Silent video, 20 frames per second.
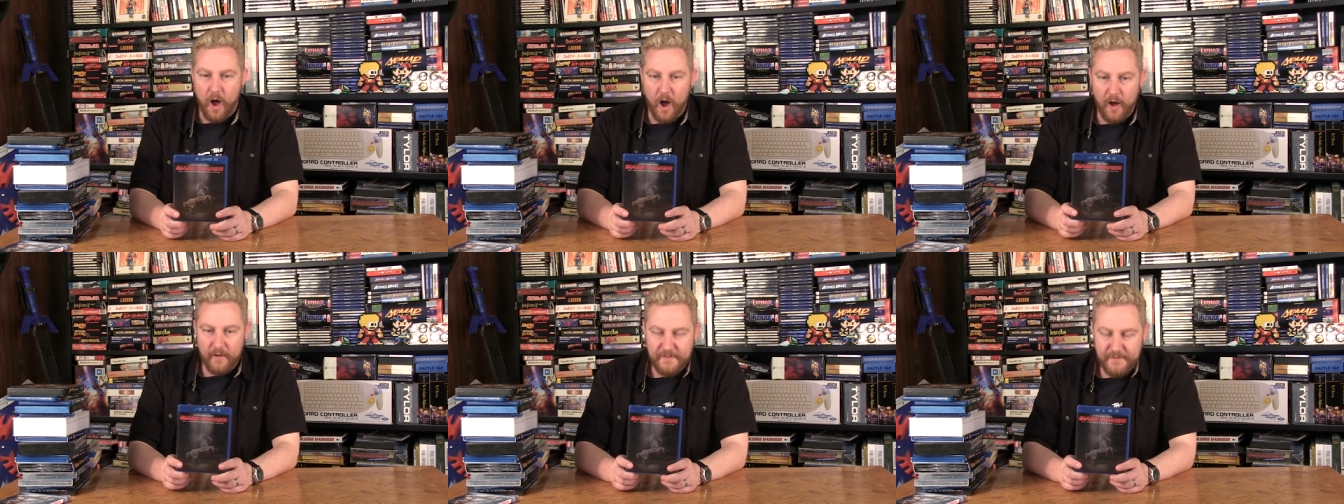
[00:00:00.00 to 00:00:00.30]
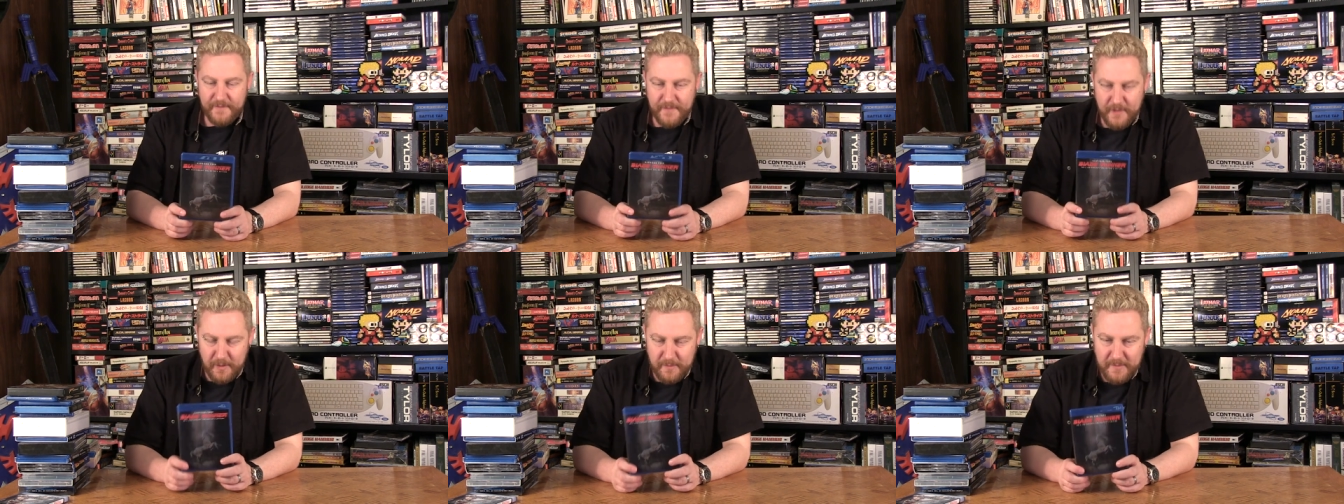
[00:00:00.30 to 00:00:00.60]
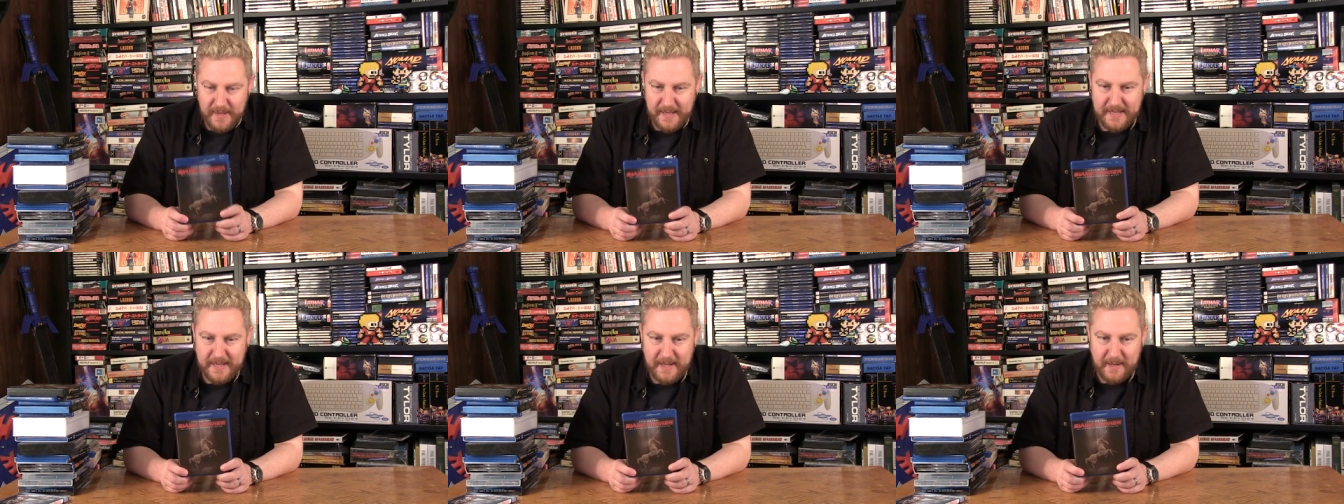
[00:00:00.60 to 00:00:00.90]
of
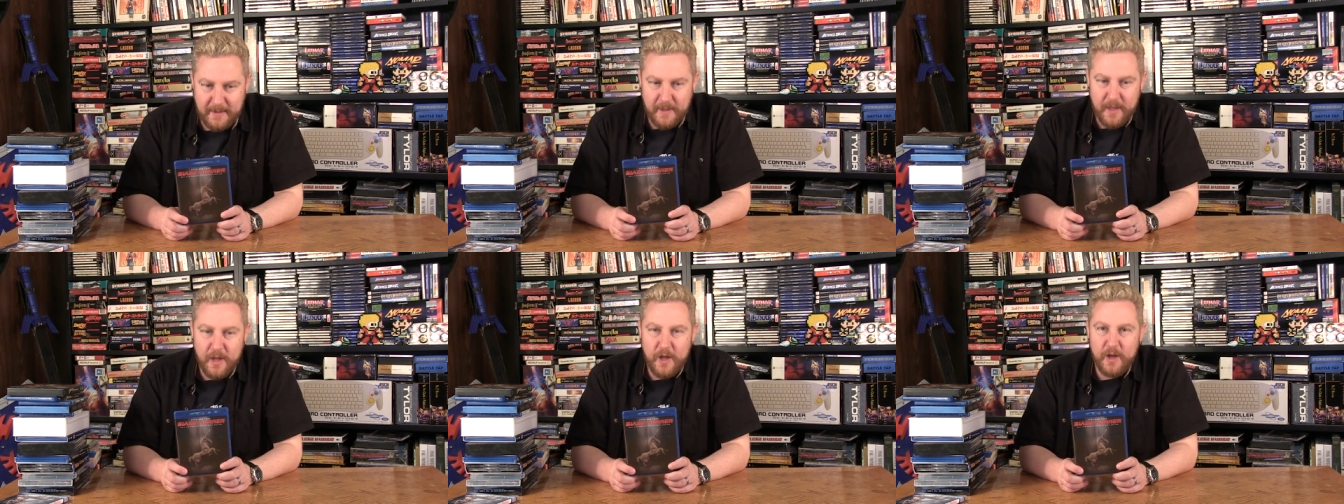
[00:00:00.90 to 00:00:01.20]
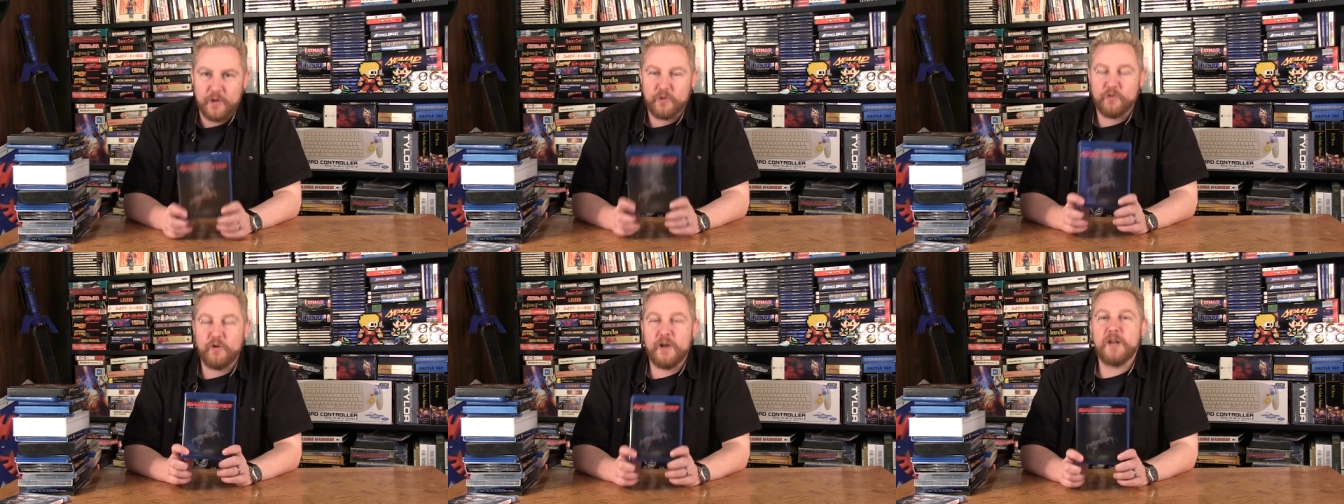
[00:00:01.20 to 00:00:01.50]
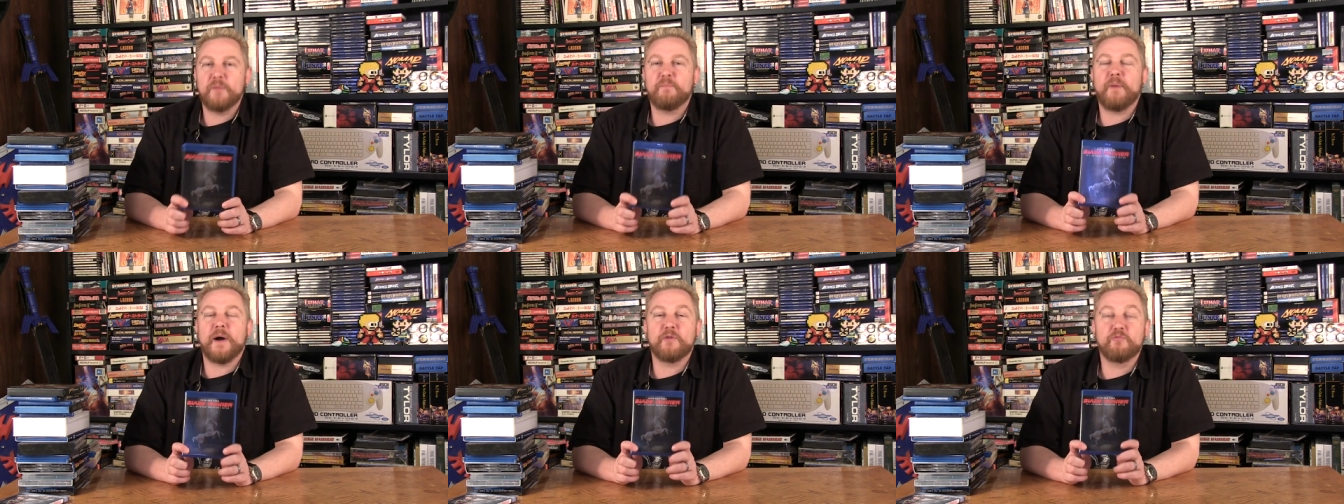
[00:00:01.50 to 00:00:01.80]
filmmaking
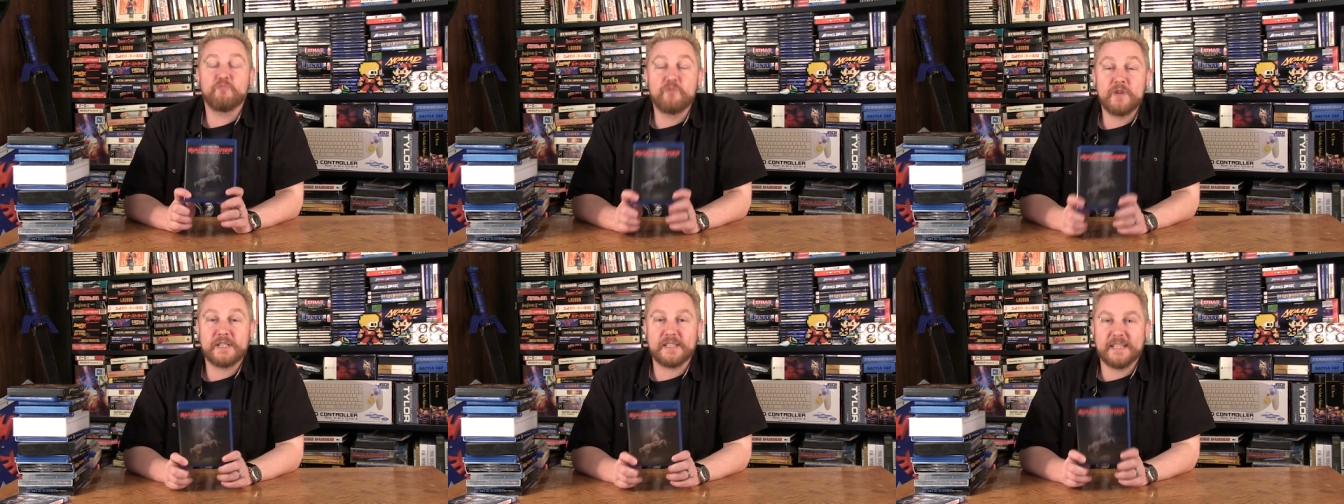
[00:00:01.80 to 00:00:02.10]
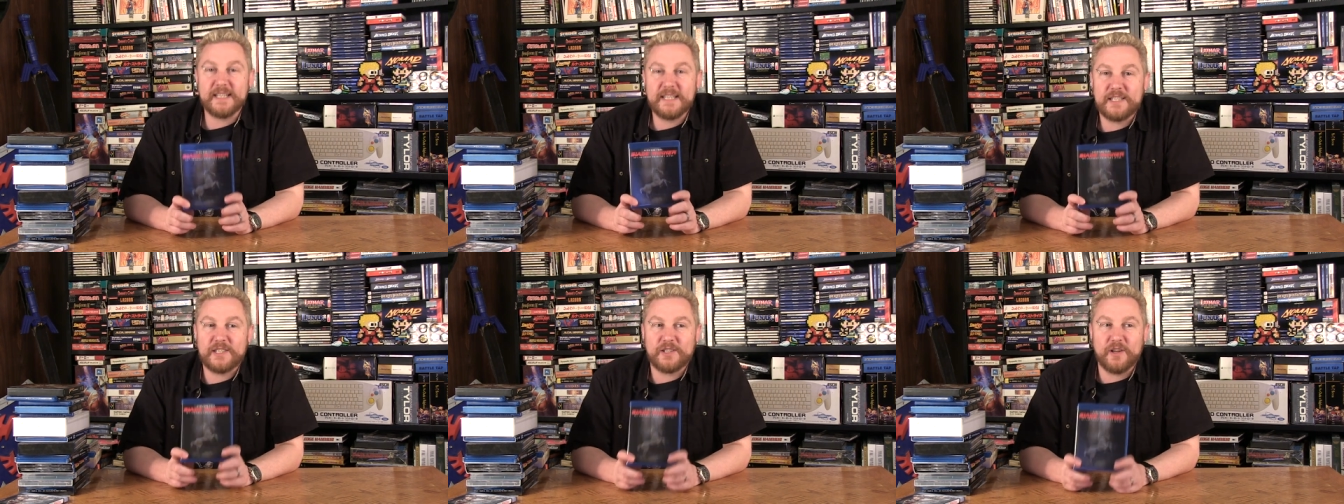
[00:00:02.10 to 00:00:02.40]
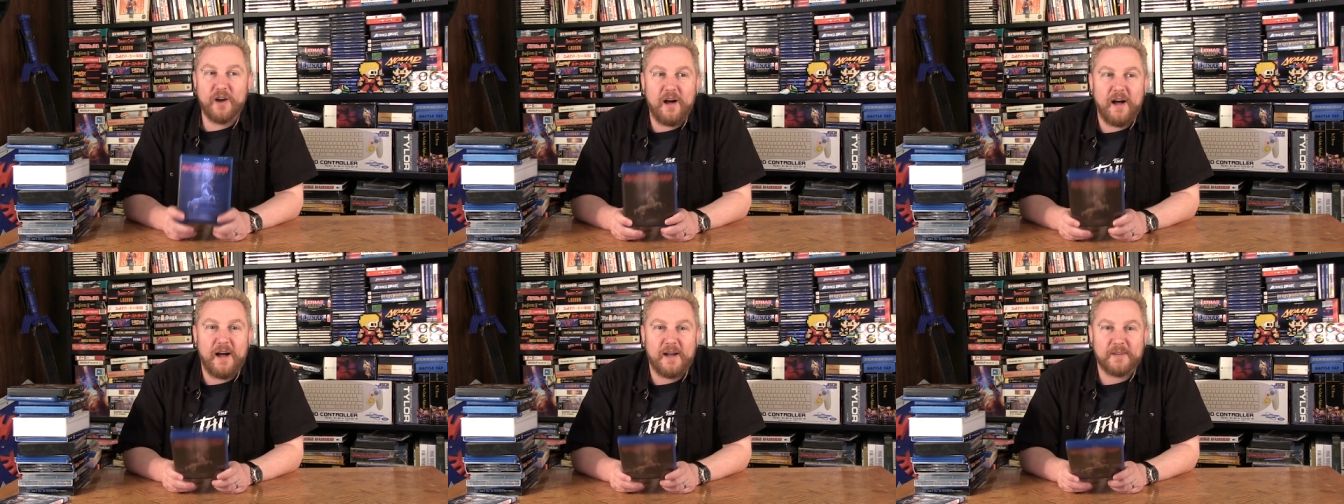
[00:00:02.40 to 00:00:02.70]
created by Ridley
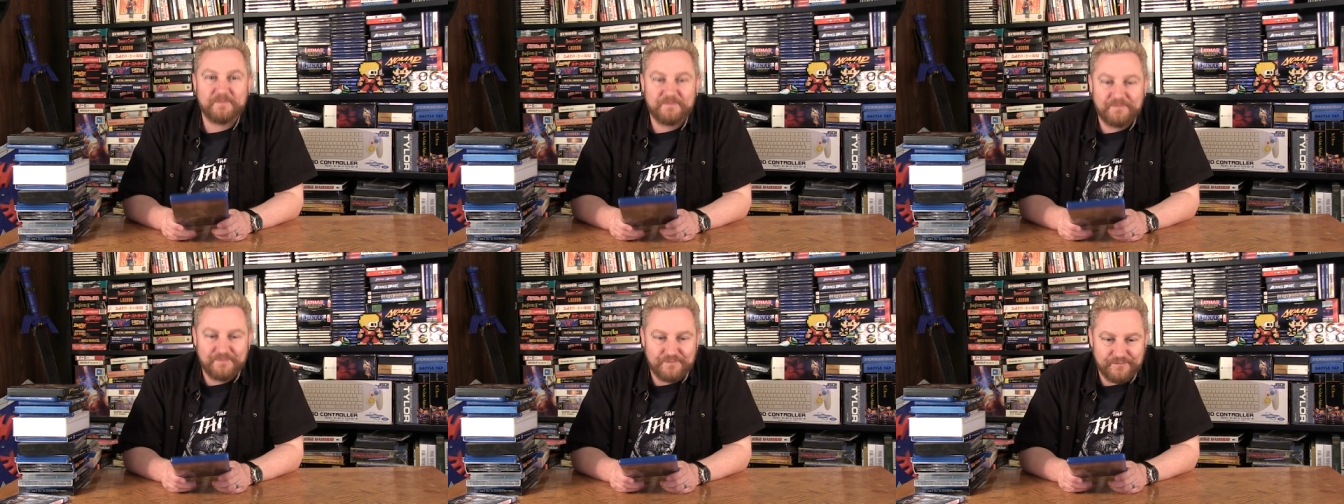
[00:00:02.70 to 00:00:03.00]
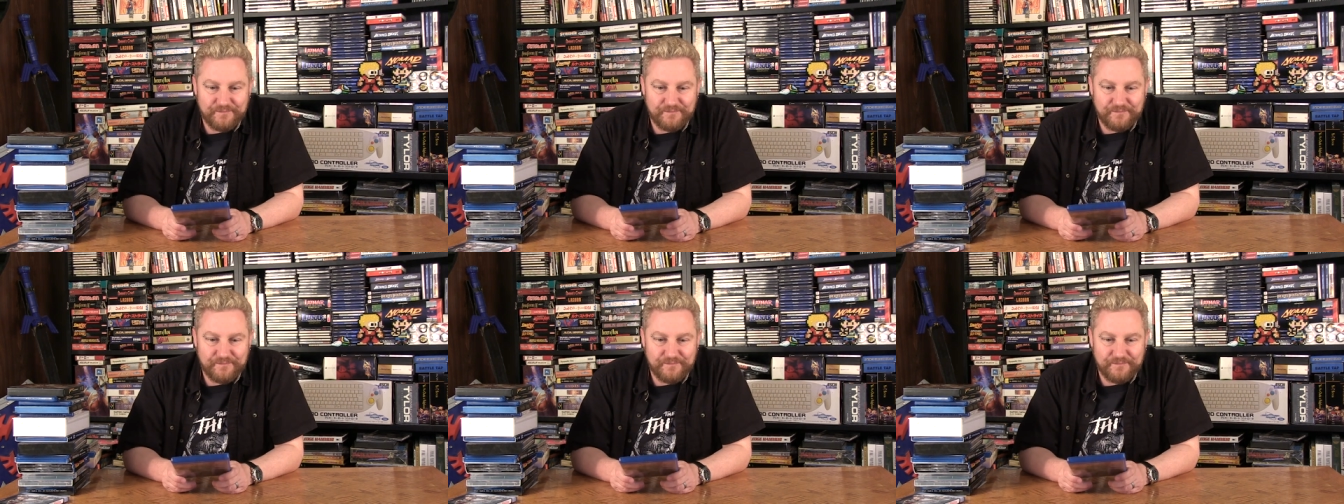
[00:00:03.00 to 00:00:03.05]
Scott.